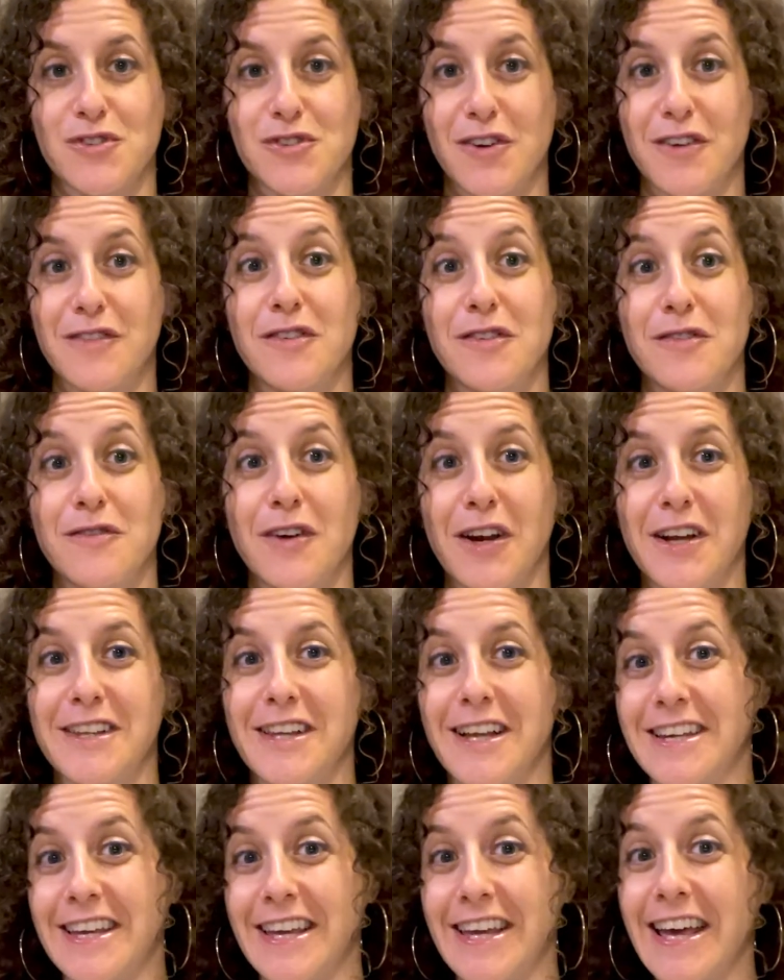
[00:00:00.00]
So I feel very
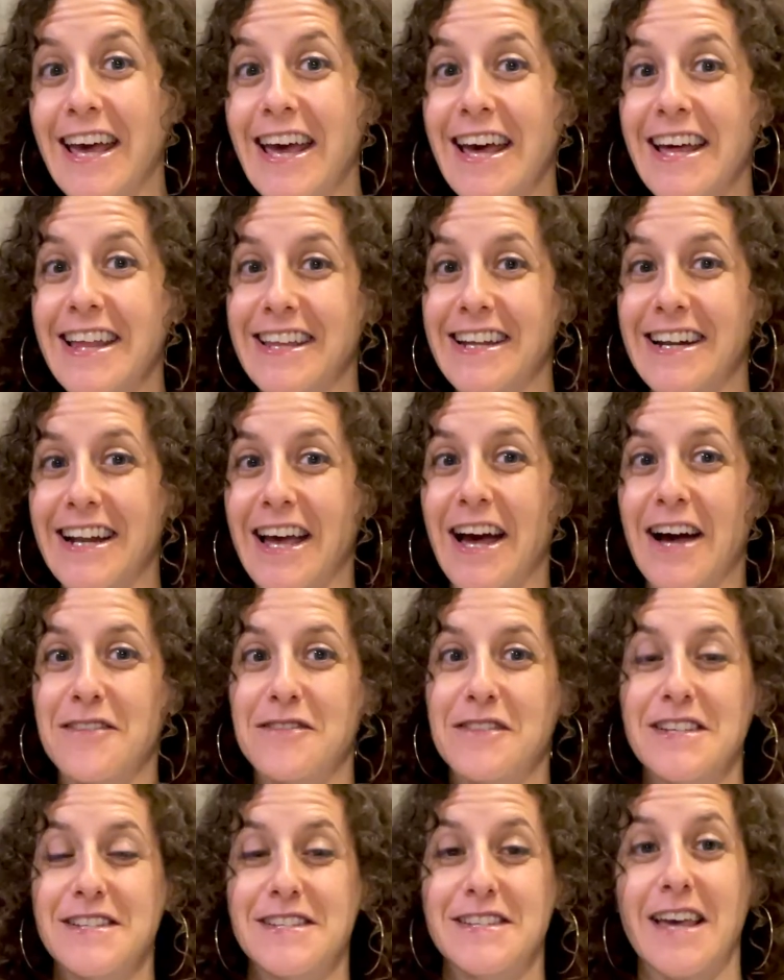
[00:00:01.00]
lucky that I
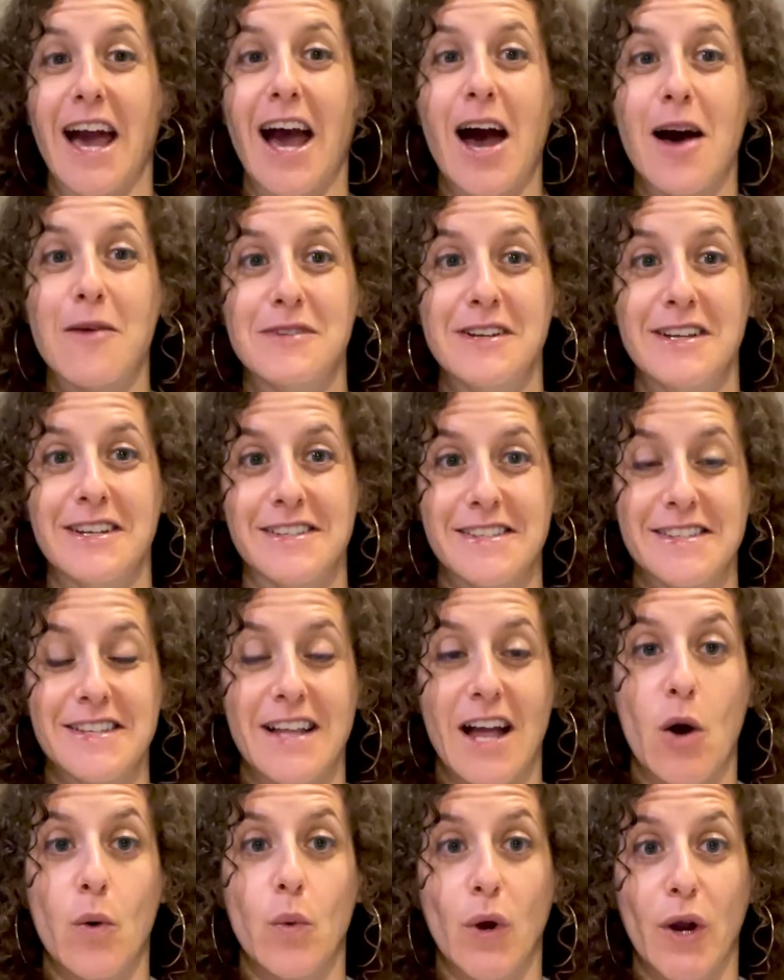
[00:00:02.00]
have these cabinets
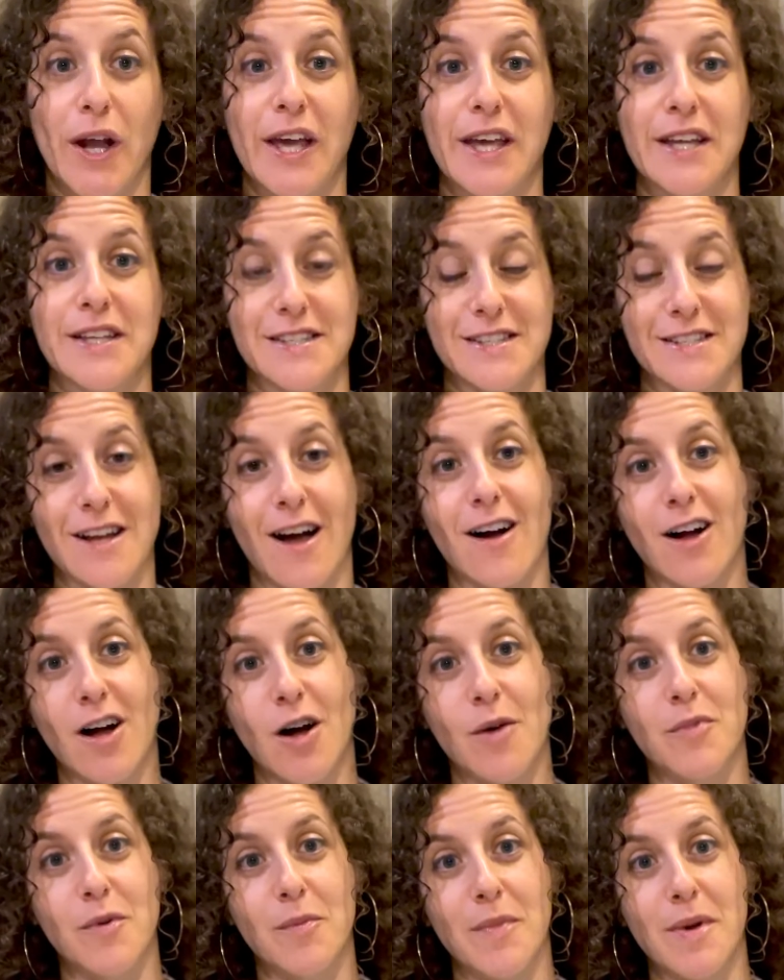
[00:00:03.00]
now where I can stock
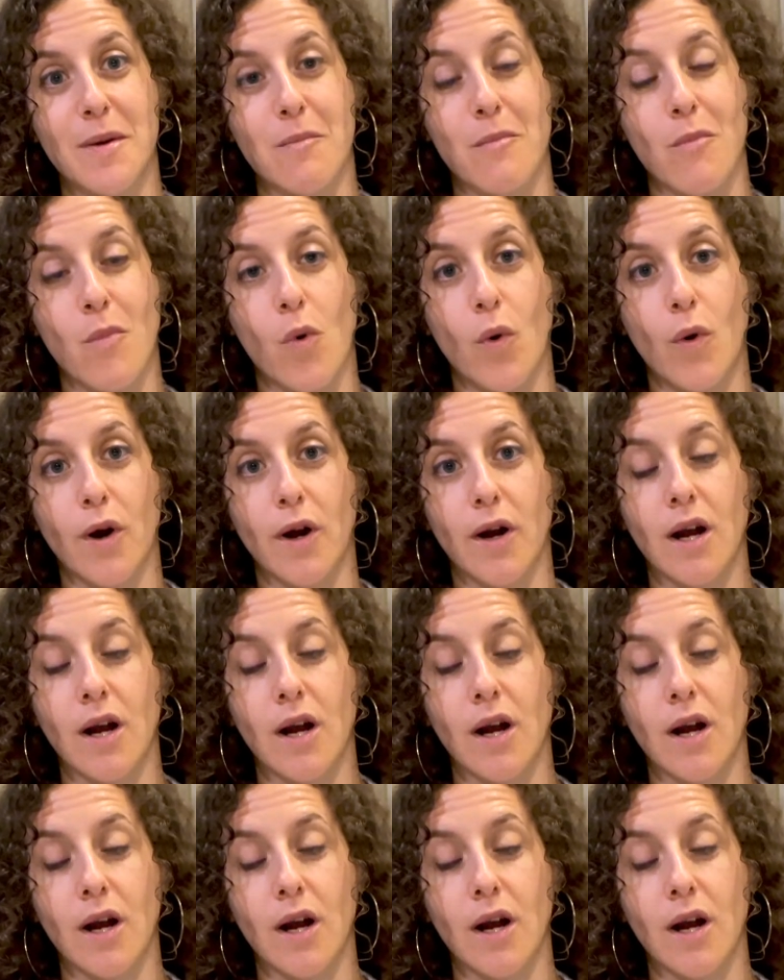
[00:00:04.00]
up a bit more.